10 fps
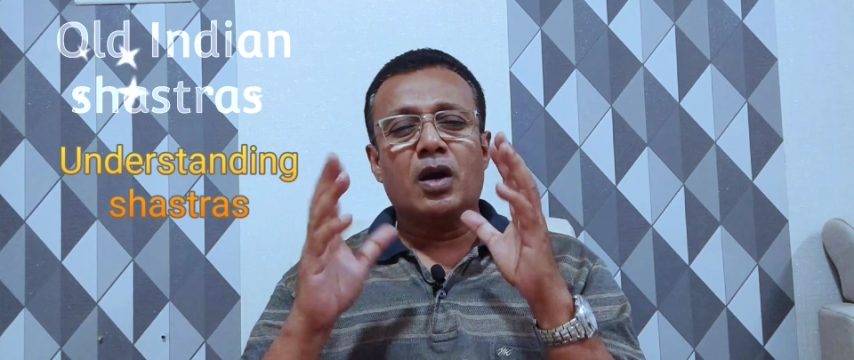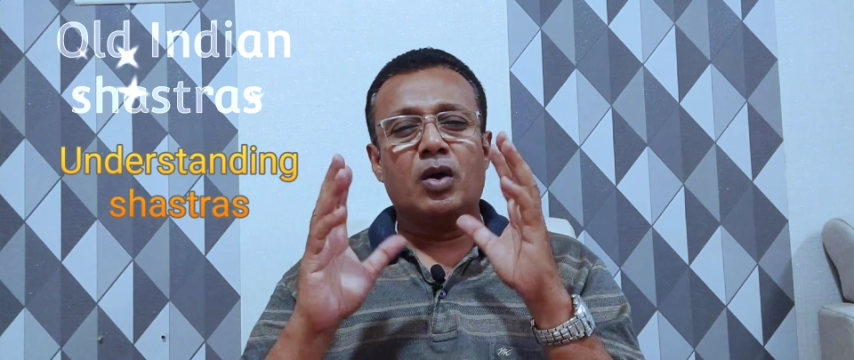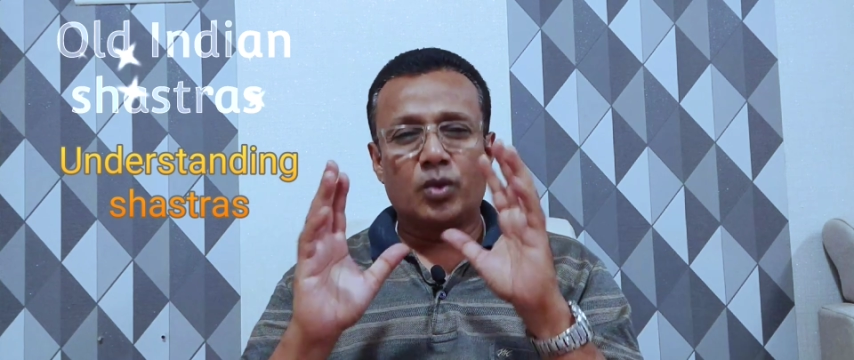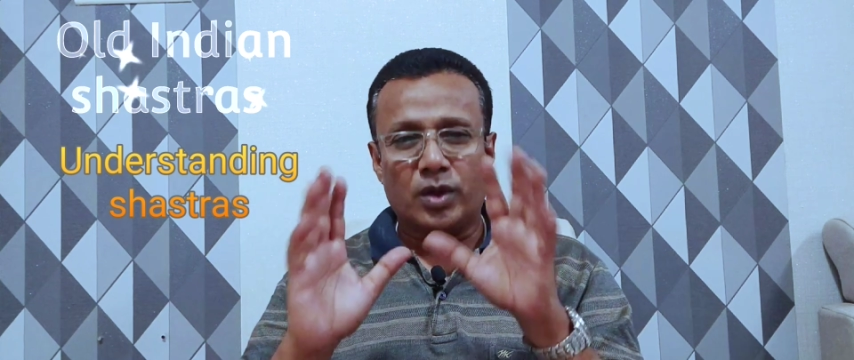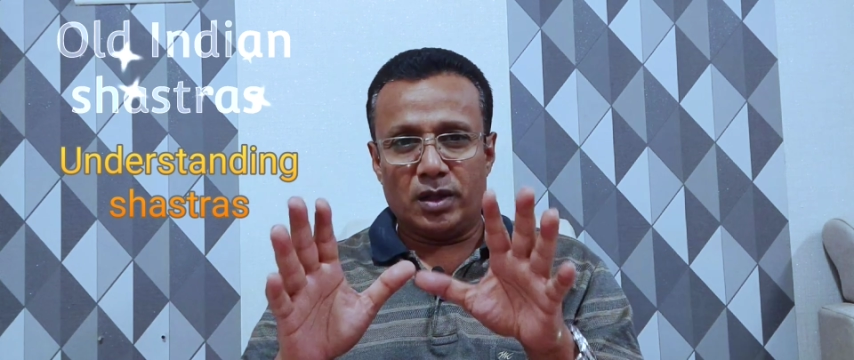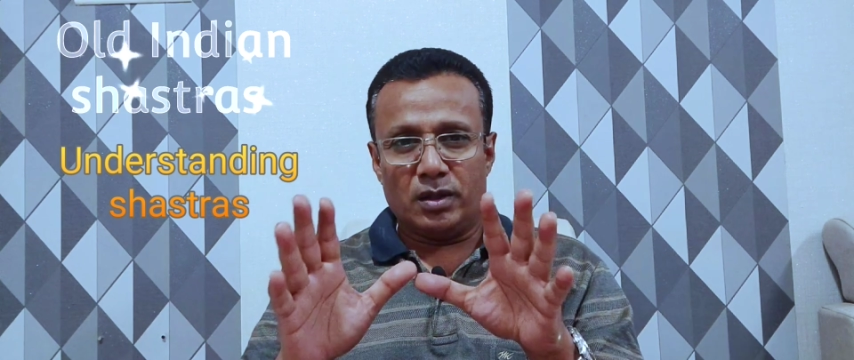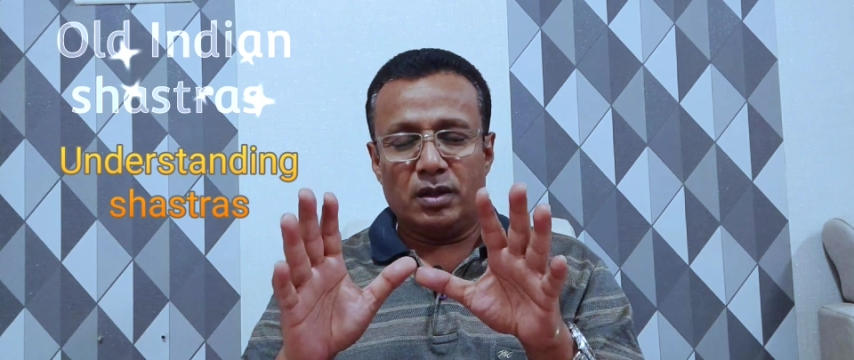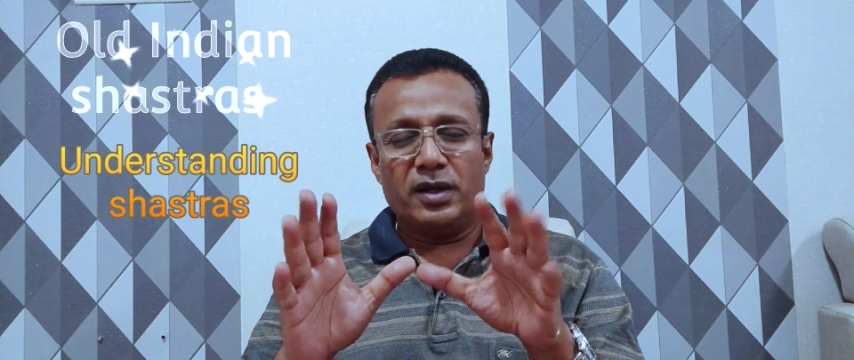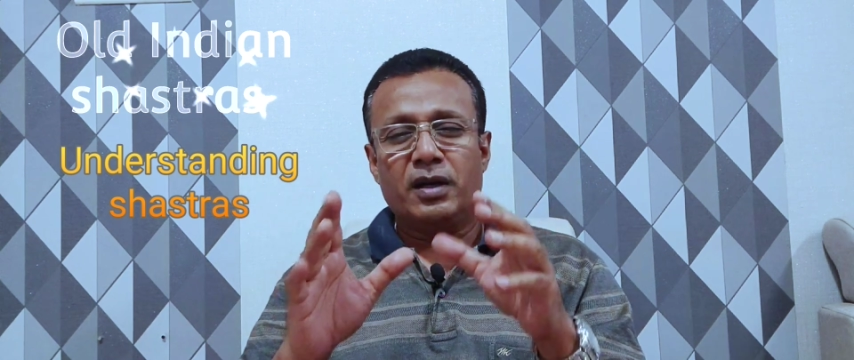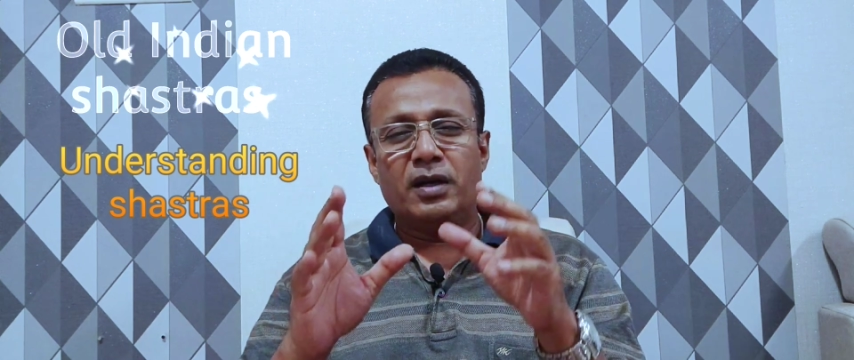Okay,
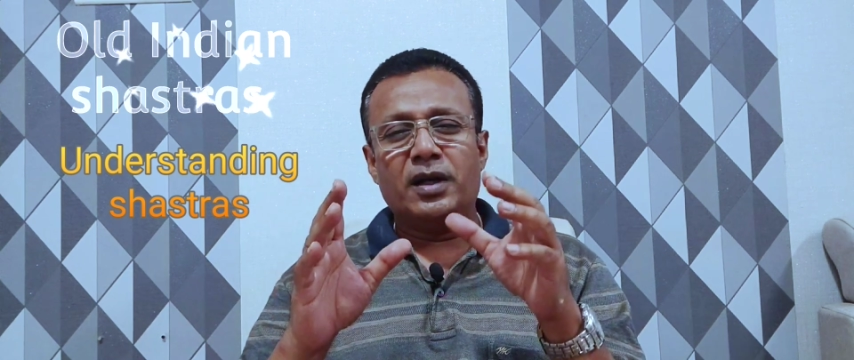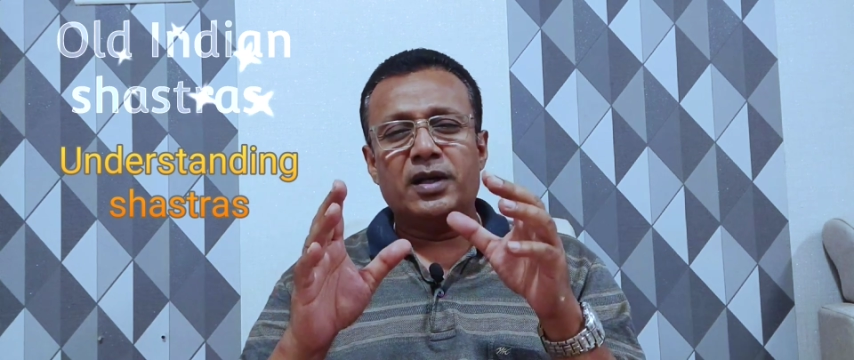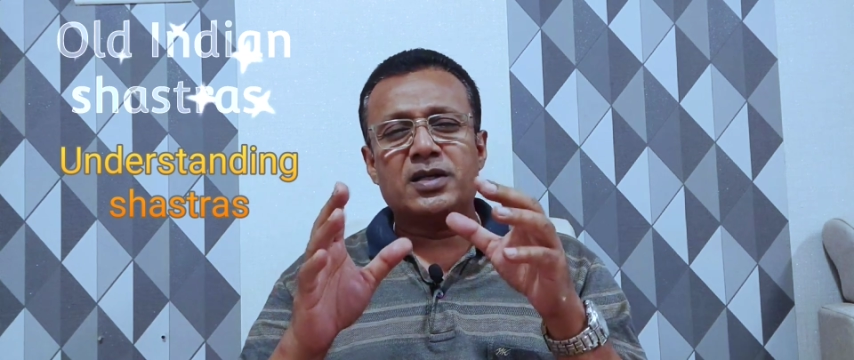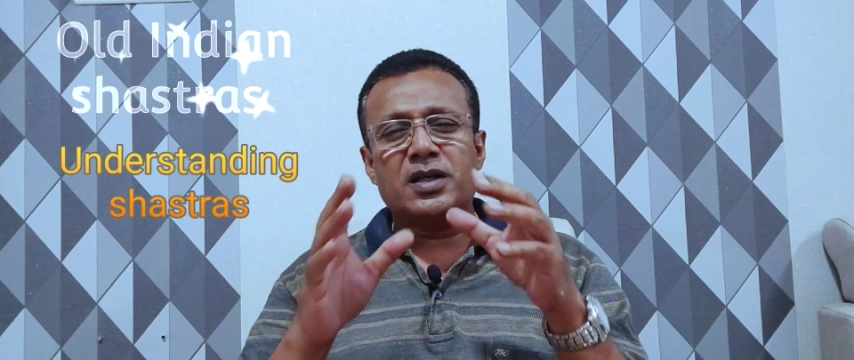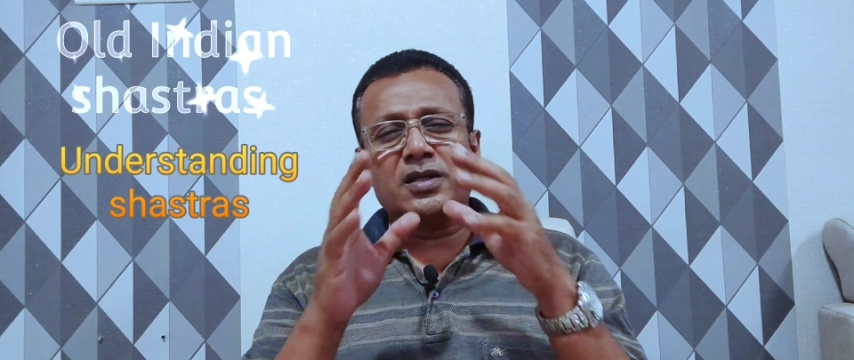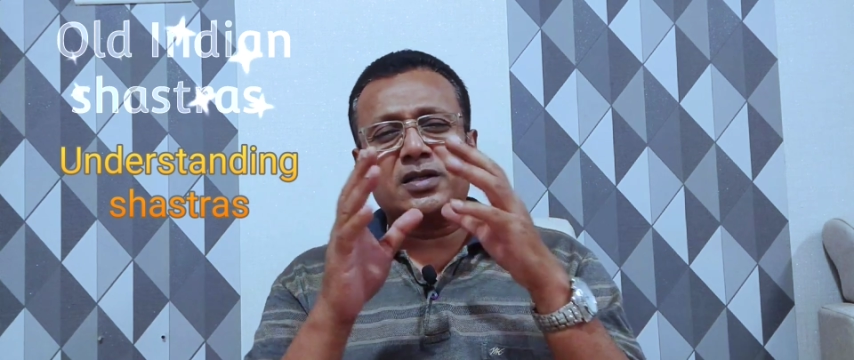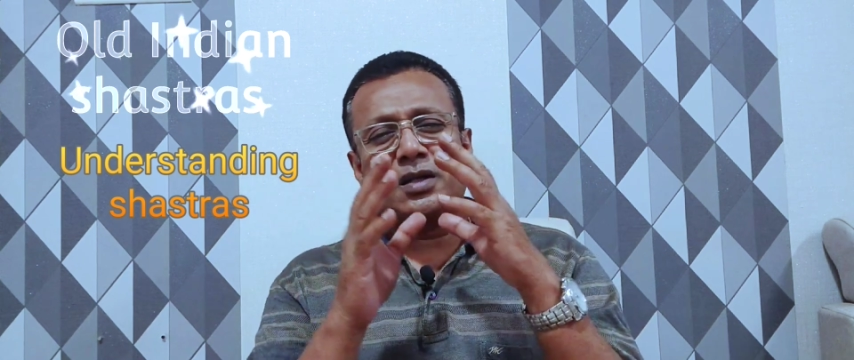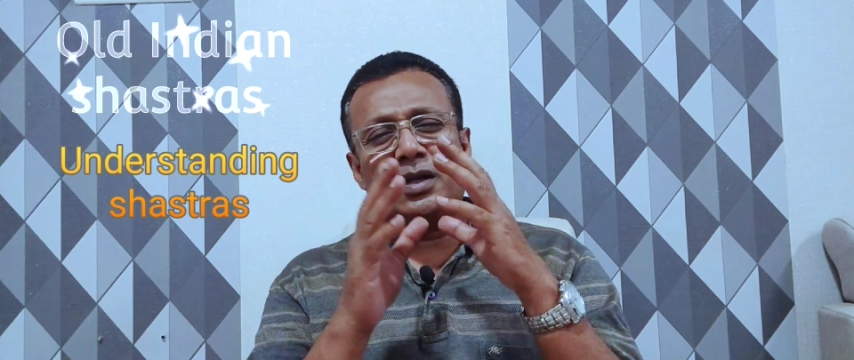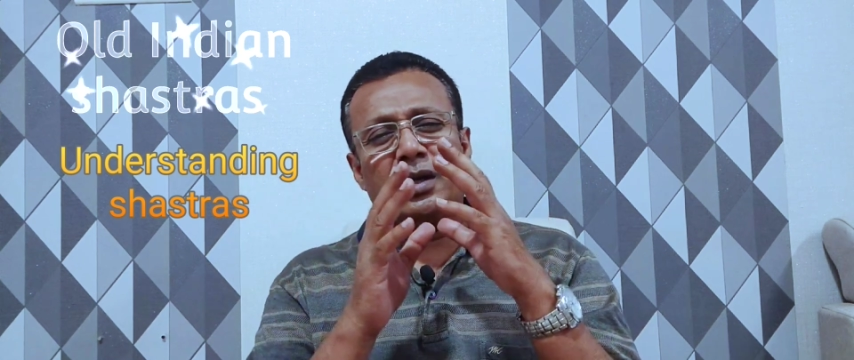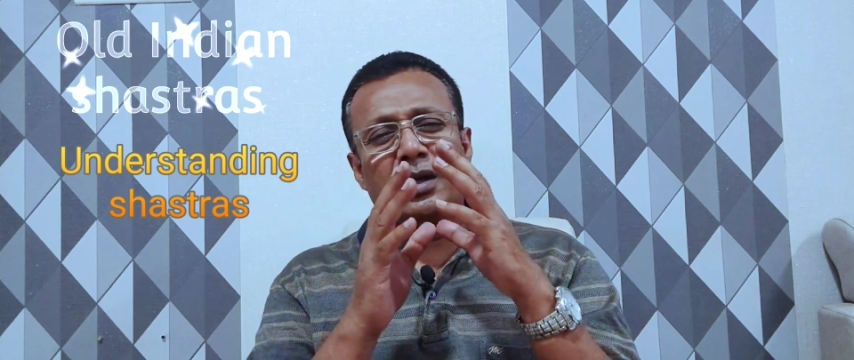
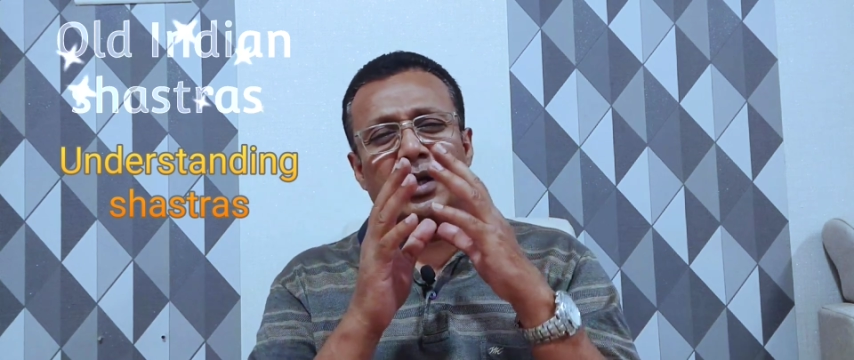it's